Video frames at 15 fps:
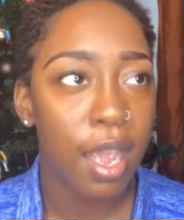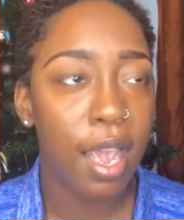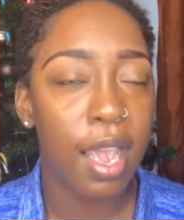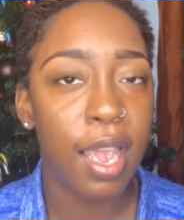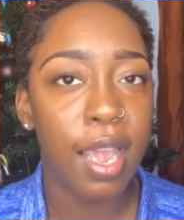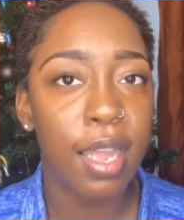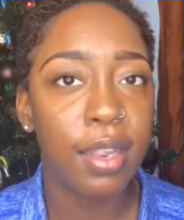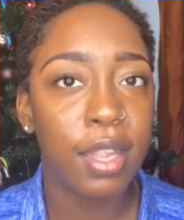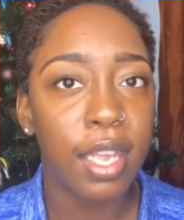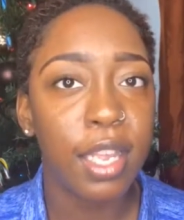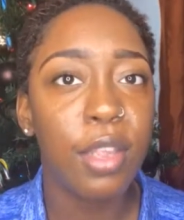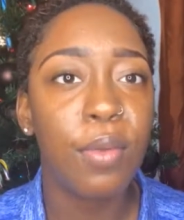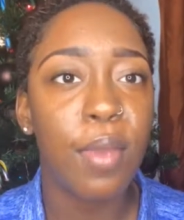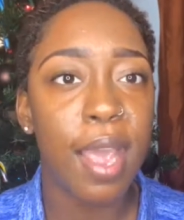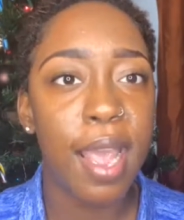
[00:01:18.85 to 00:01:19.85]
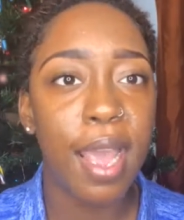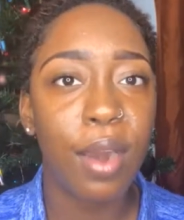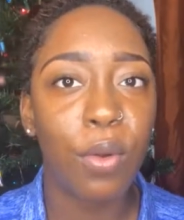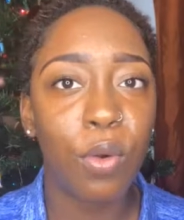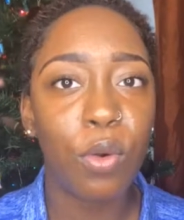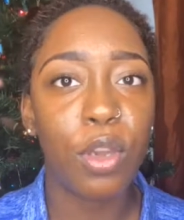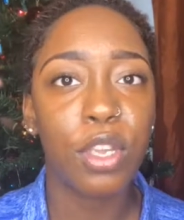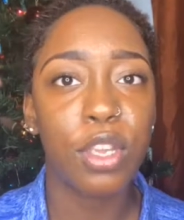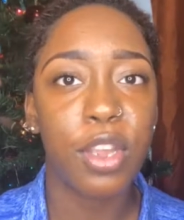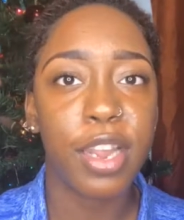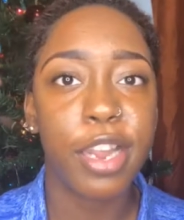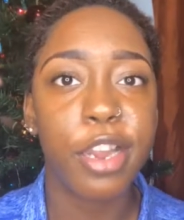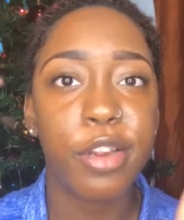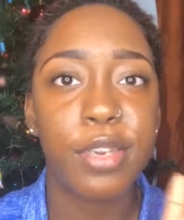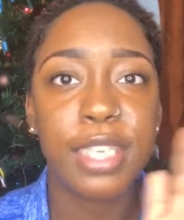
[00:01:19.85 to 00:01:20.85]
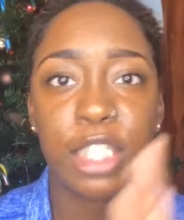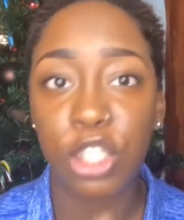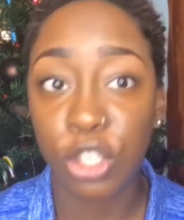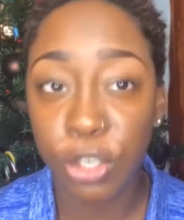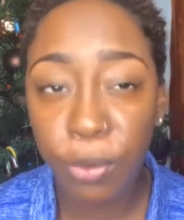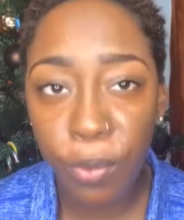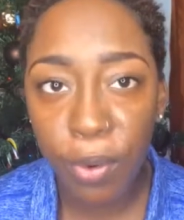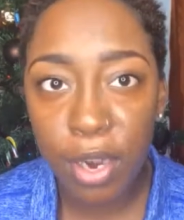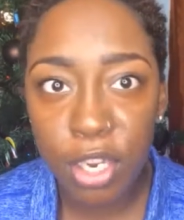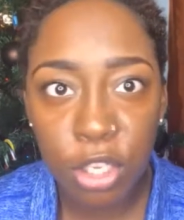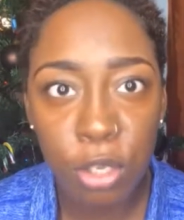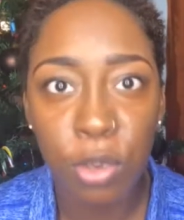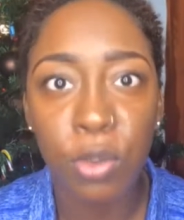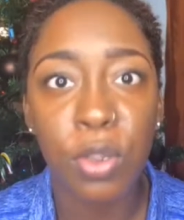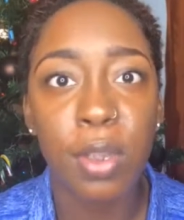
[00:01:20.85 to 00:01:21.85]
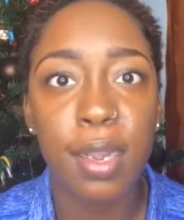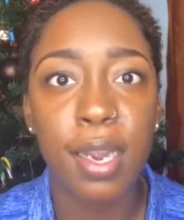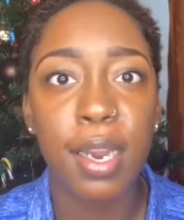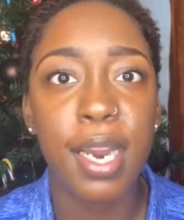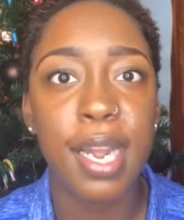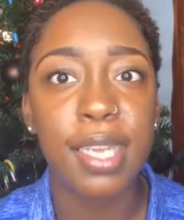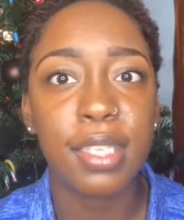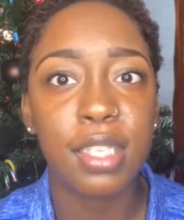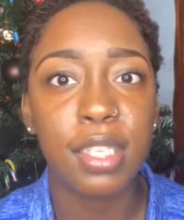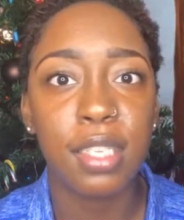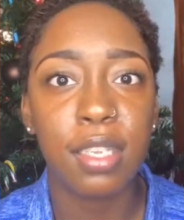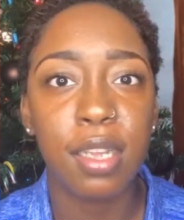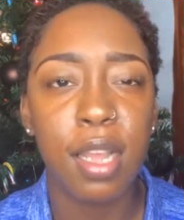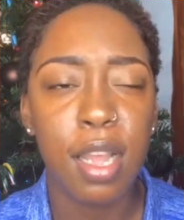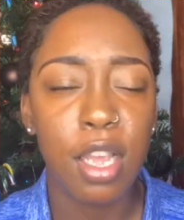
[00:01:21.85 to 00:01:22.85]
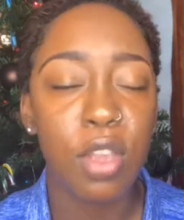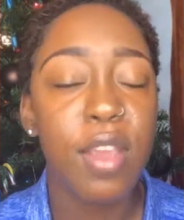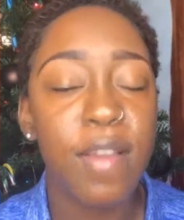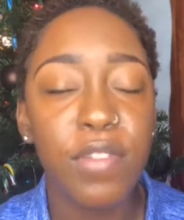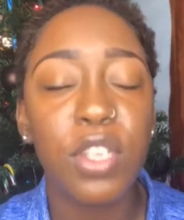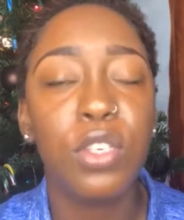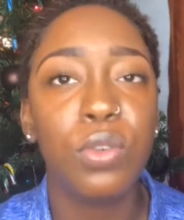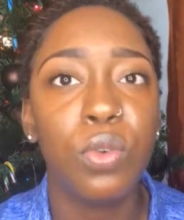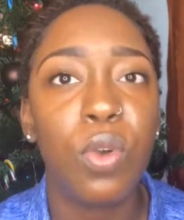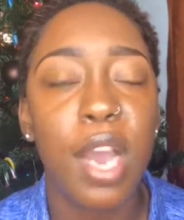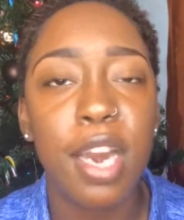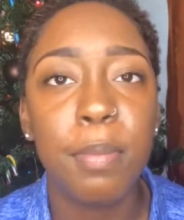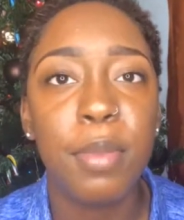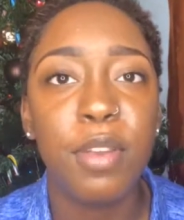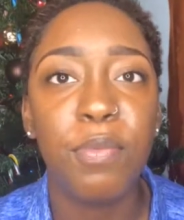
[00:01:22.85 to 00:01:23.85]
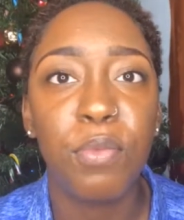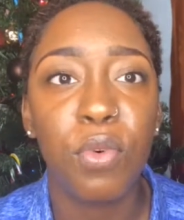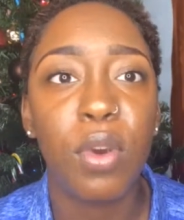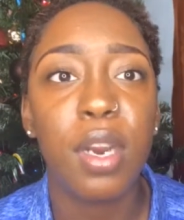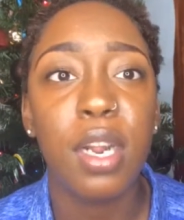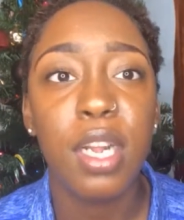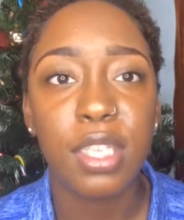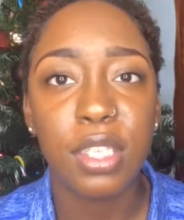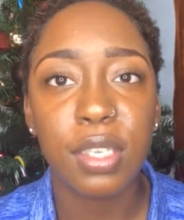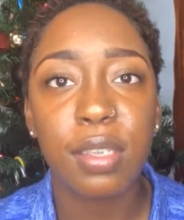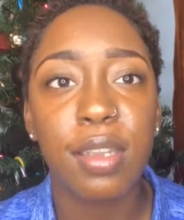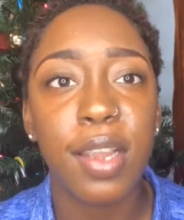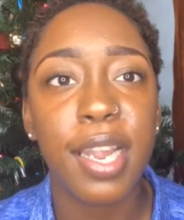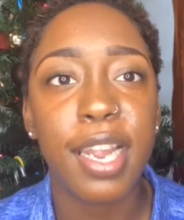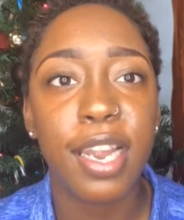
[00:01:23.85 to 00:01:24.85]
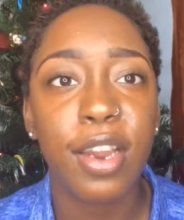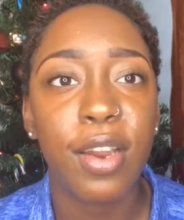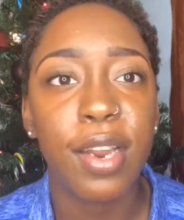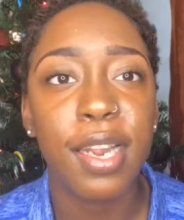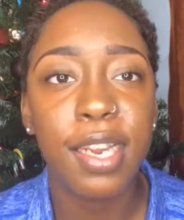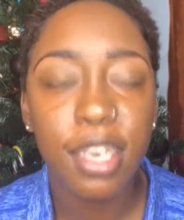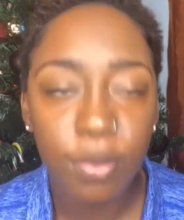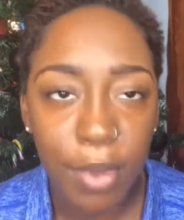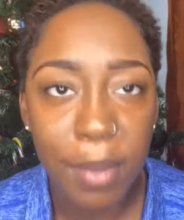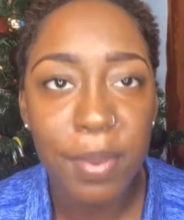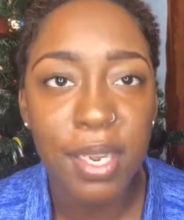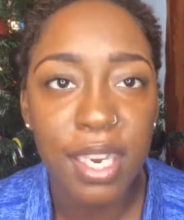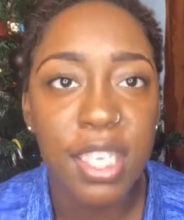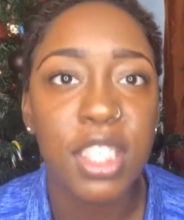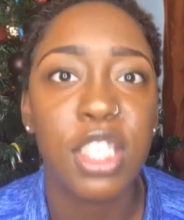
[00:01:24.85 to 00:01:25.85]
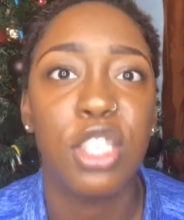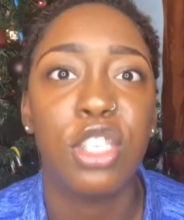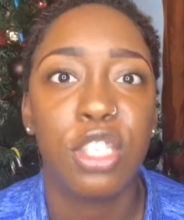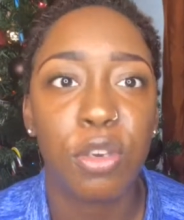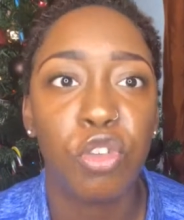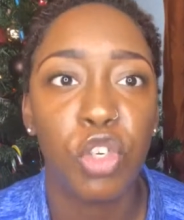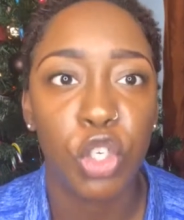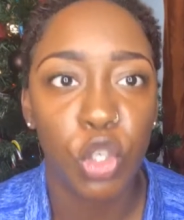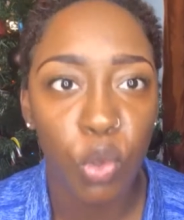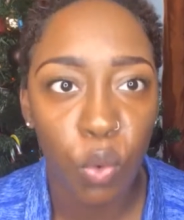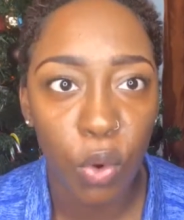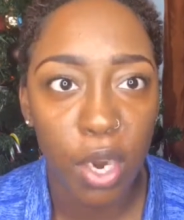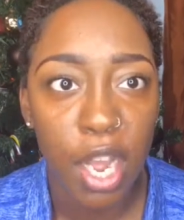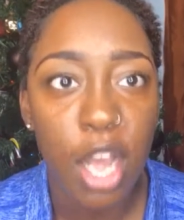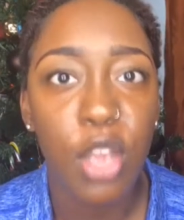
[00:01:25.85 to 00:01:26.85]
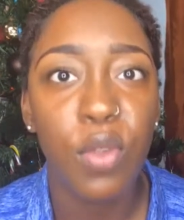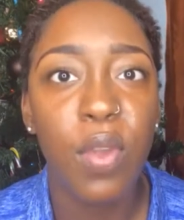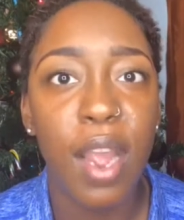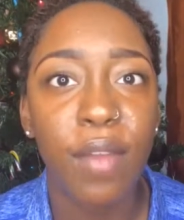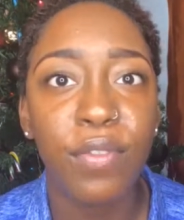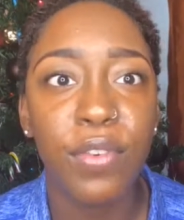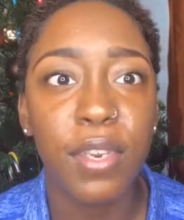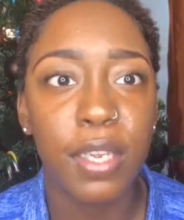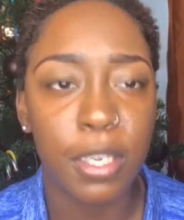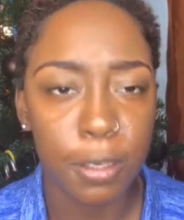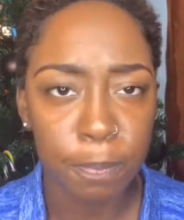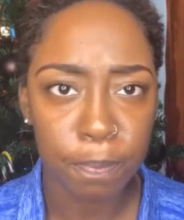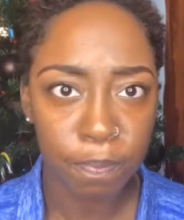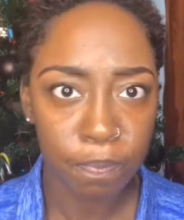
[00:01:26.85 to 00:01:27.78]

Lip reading: And then you add on your hair is short, so your hair you have to do quite a bit more to your hair anyway because it's so short. You have to